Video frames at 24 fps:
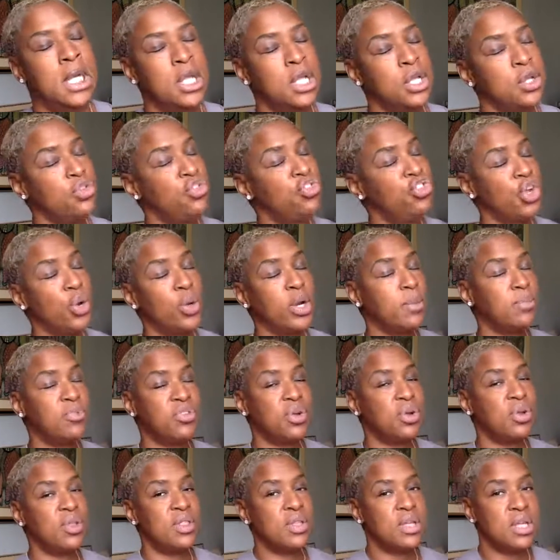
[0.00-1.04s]
You showed up
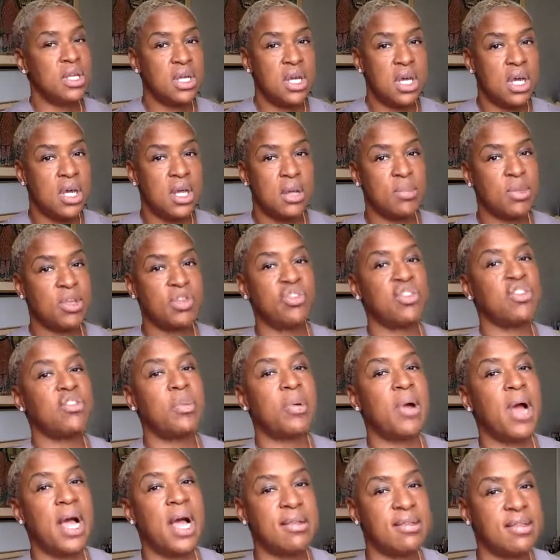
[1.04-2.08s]
during the admissions
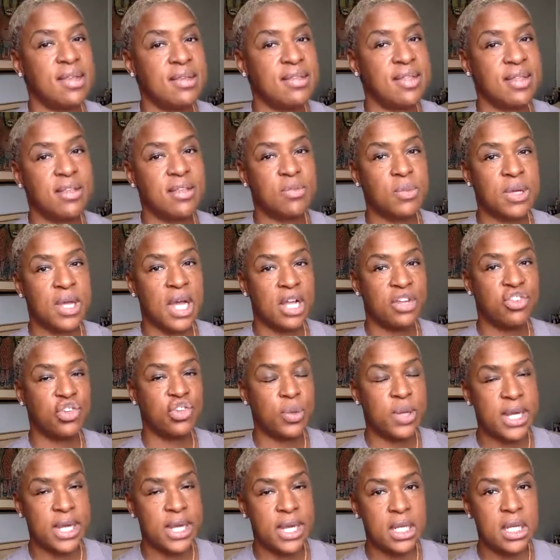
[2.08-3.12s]
process. That's what got
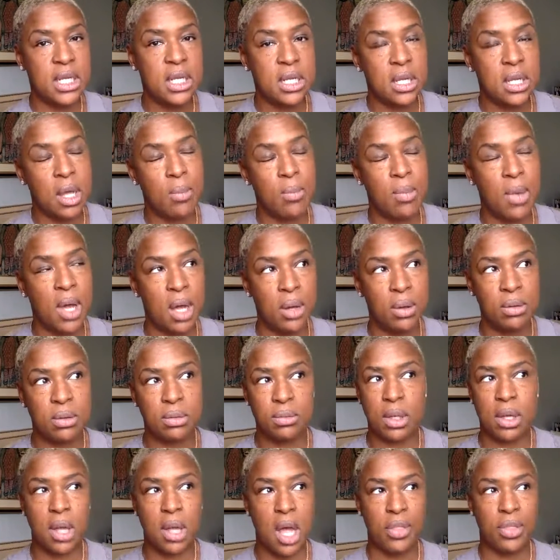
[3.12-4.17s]
you in, among
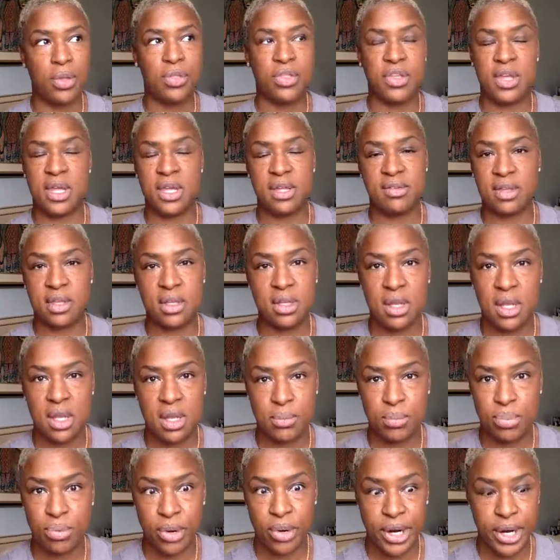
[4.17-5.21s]
other things,
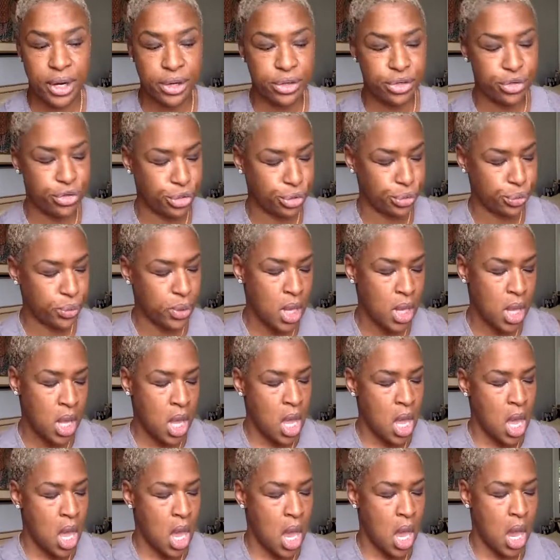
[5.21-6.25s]
and prayer too.
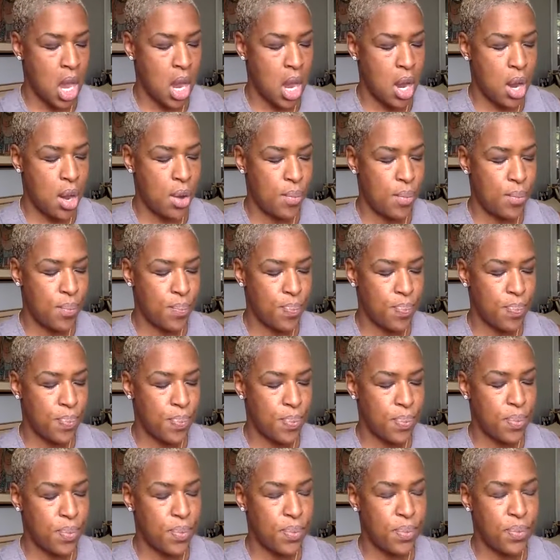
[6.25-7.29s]
The
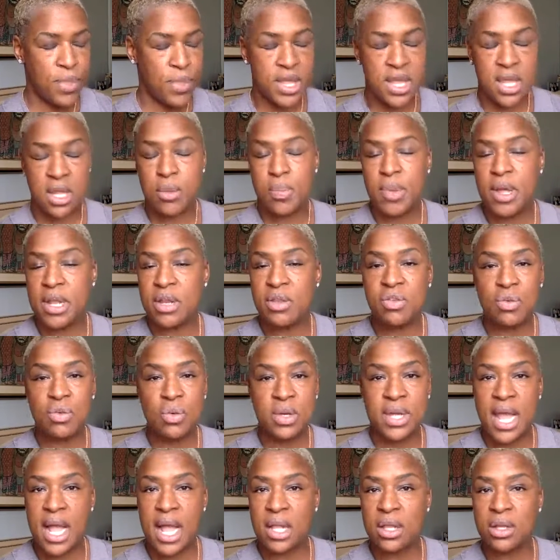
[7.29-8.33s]
independent school
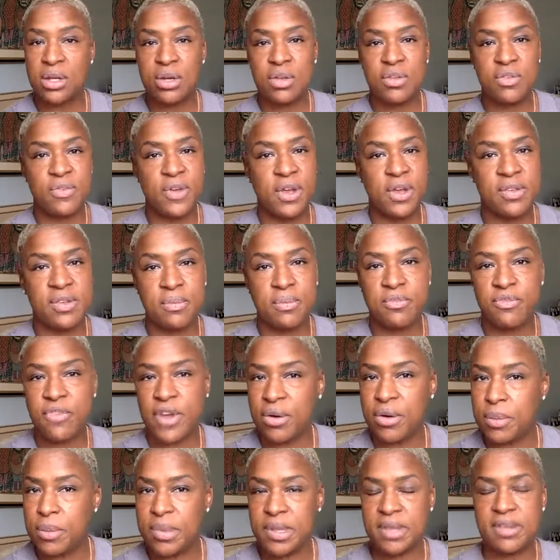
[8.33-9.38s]
calendar is very,
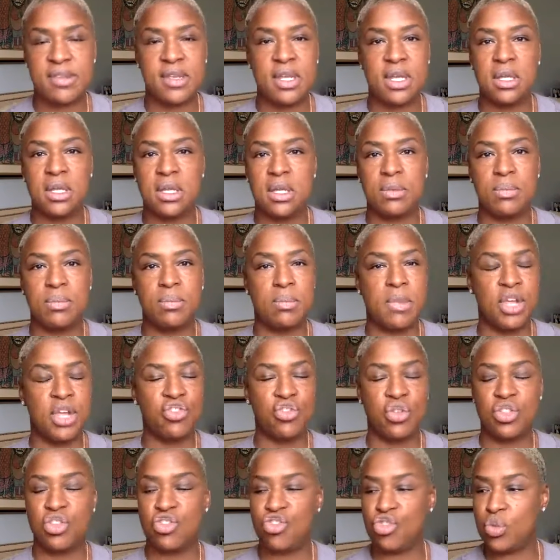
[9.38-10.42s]
very busy. Make
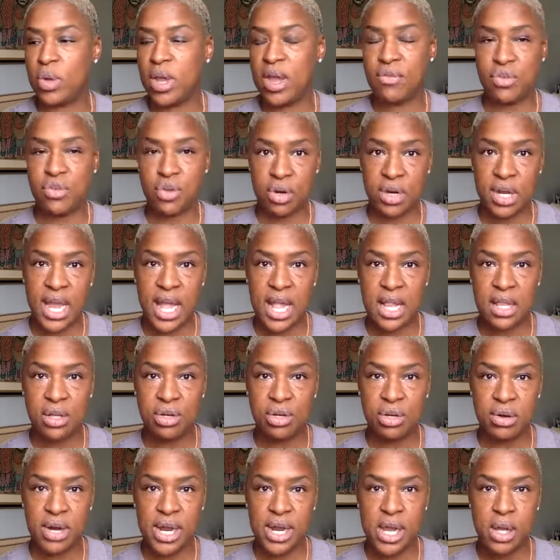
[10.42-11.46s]
sure that you have your
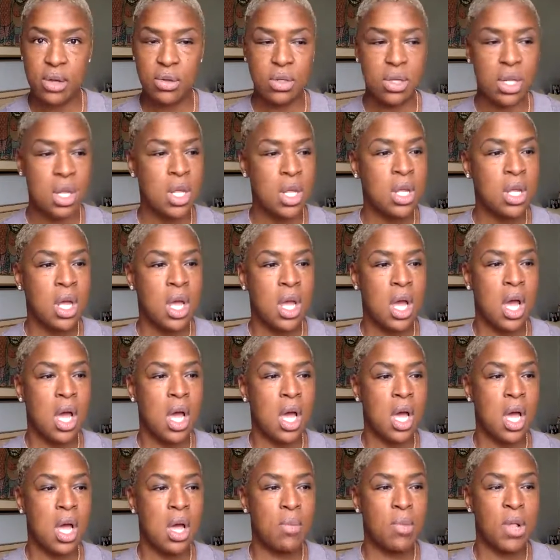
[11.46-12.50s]
calendar out
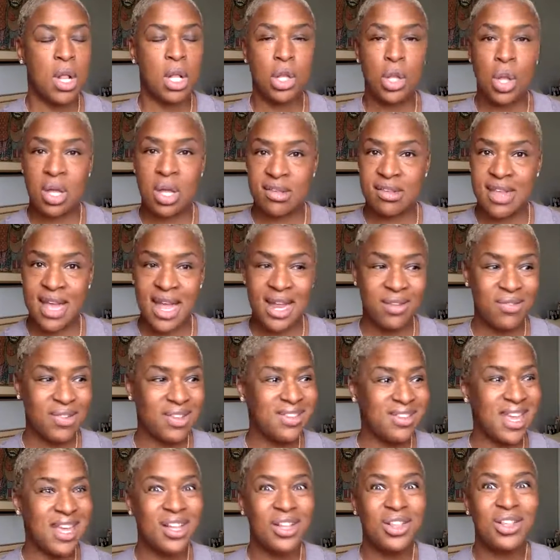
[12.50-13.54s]
alongside of it.
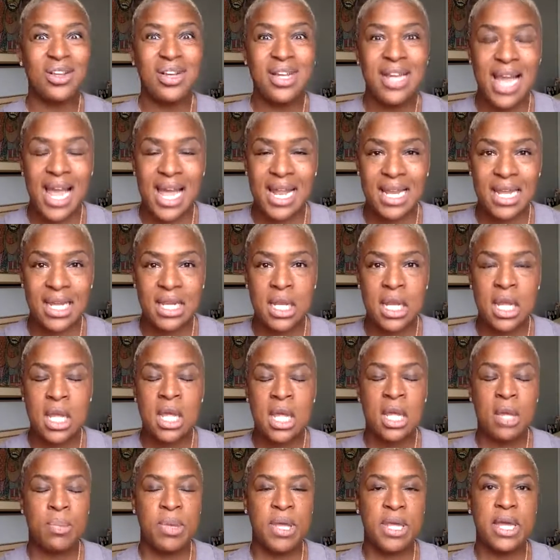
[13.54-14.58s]
Take a look at it.
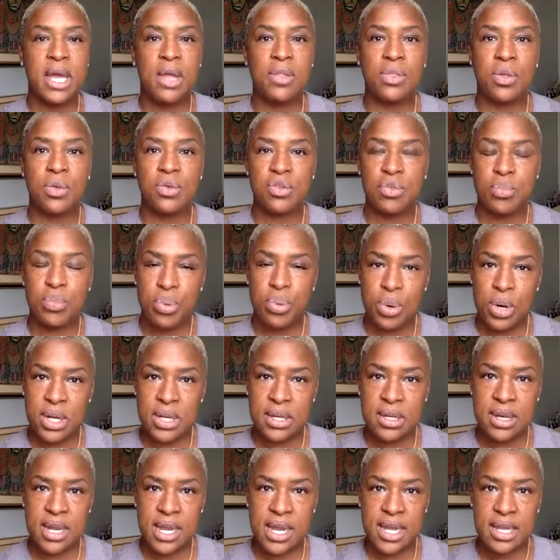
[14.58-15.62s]
Pick out those
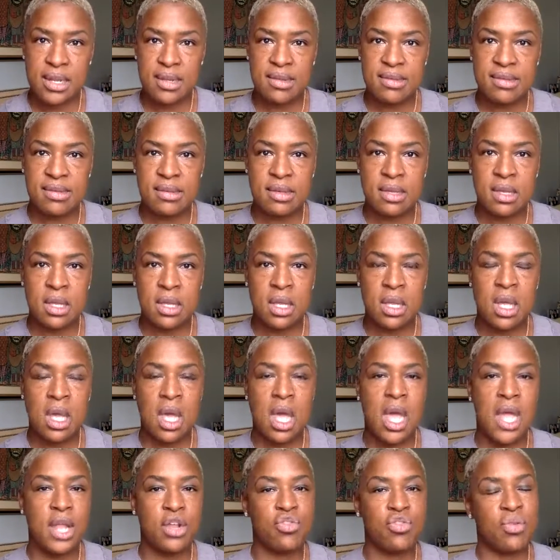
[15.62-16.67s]
important dates
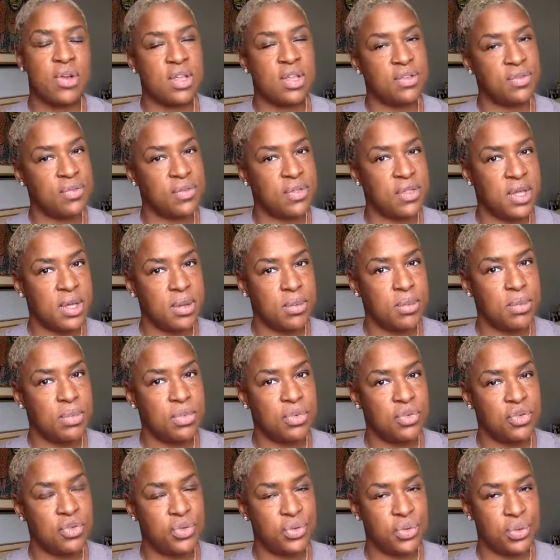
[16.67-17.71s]
and transfer them
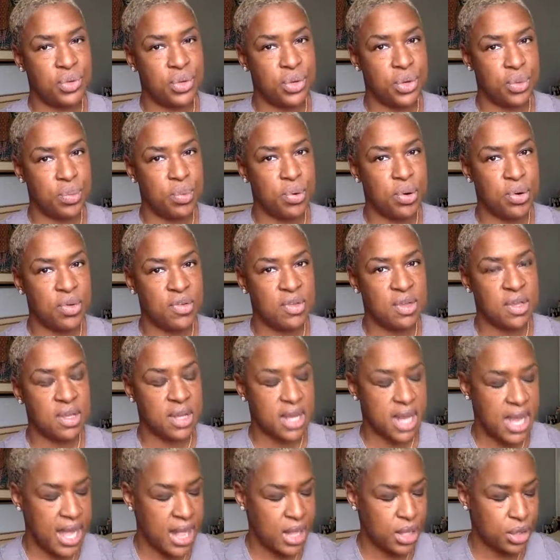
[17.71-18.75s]
to your personal
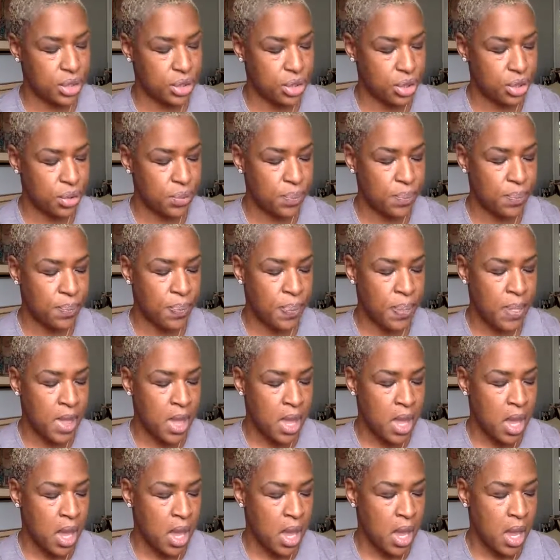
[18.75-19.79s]
calendar.
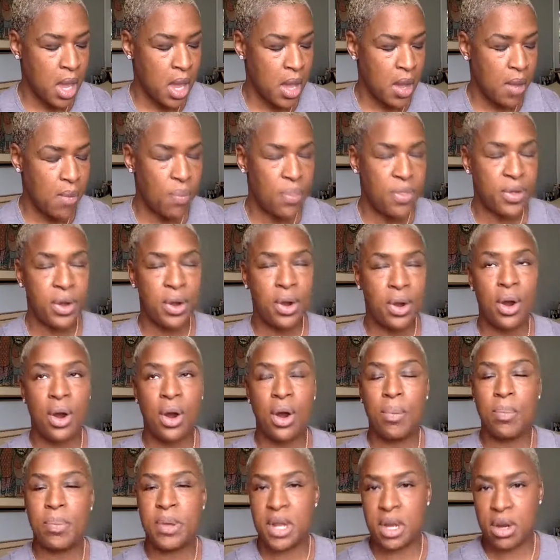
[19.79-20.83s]
There
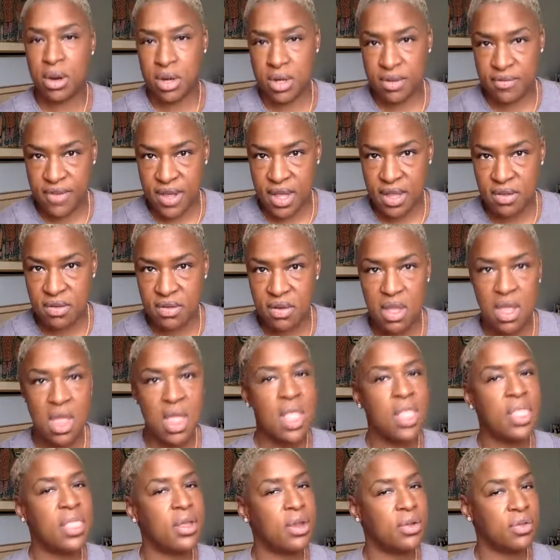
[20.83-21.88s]
are parent events,
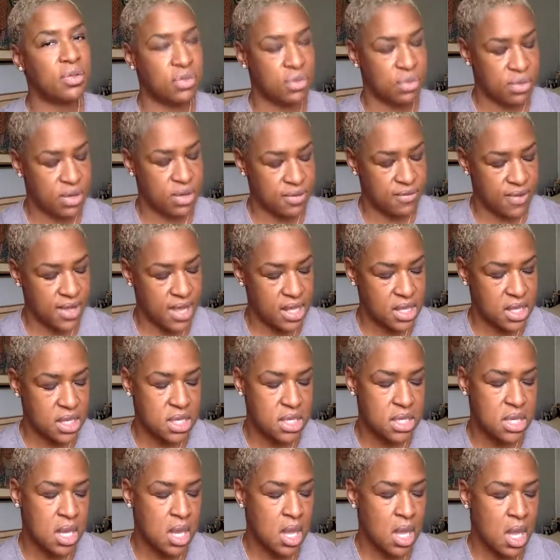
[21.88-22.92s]
there are student
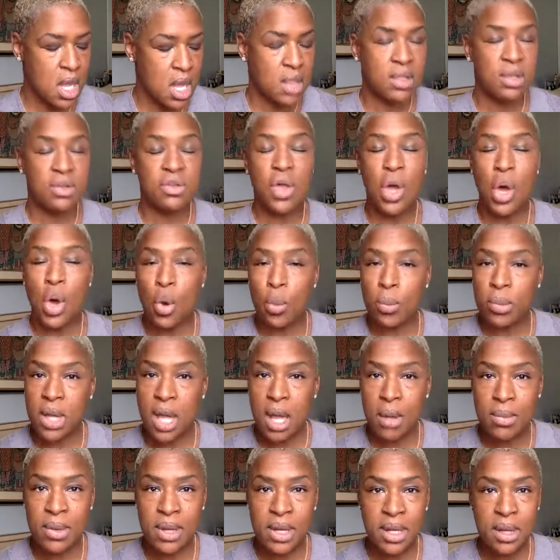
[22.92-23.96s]
events. There's
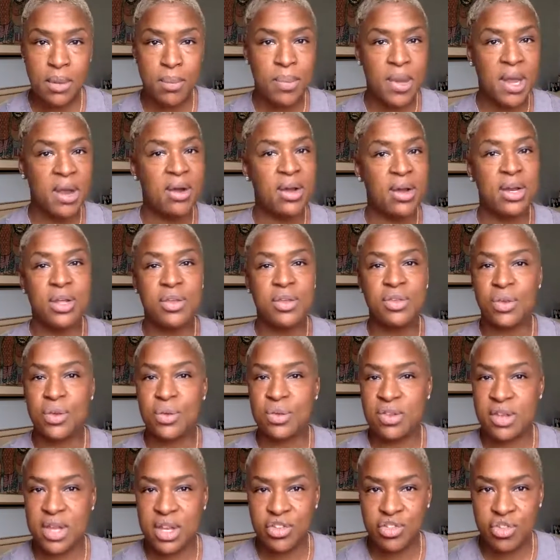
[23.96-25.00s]
homecoming and parent
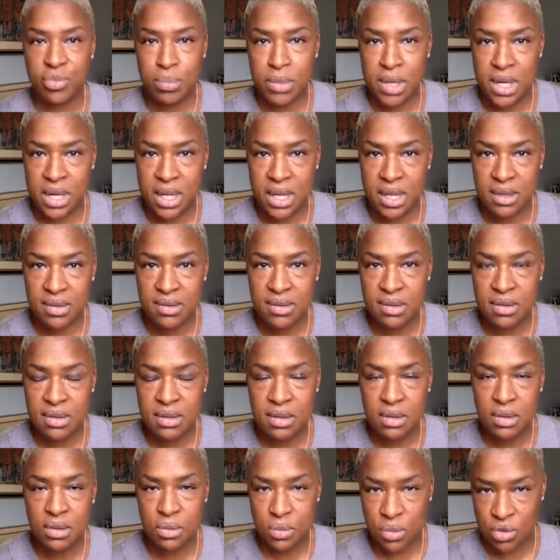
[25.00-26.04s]
association meetings,
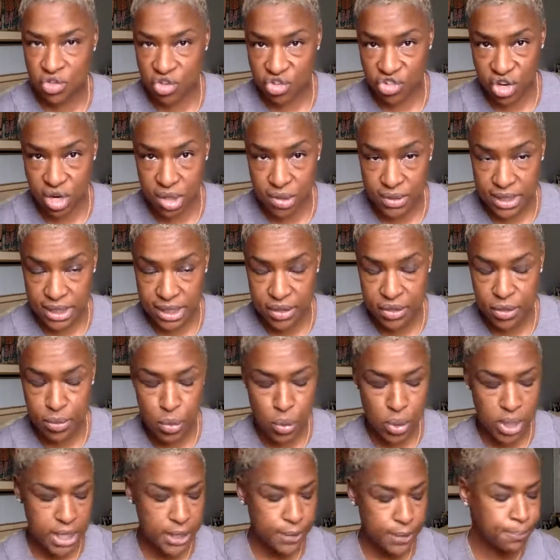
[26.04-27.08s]
which are generally in the
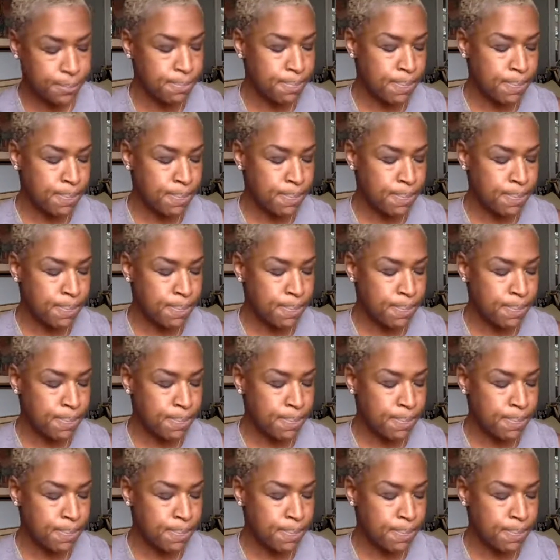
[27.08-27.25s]
morning.